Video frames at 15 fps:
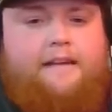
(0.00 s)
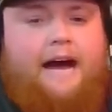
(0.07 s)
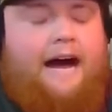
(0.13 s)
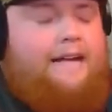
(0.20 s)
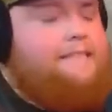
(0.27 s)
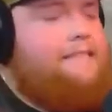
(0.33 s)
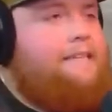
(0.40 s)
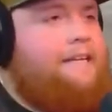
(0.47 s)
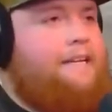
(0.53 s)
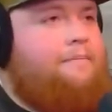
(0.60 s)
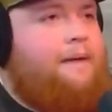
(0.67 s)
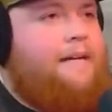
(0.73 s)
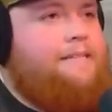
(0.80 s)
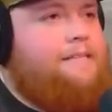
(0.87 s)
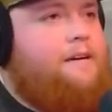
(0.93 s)
isolated
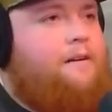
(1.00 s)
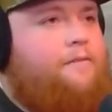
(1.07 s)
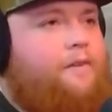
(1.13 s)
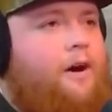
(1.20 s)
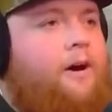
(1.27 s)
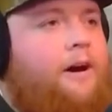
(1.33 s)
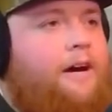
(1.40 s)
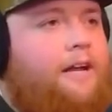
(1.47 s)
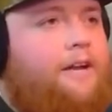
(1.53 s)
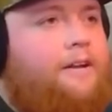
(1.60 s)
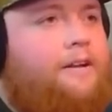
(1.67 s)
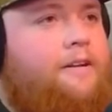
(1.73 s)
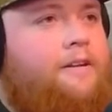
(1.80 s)
myself on,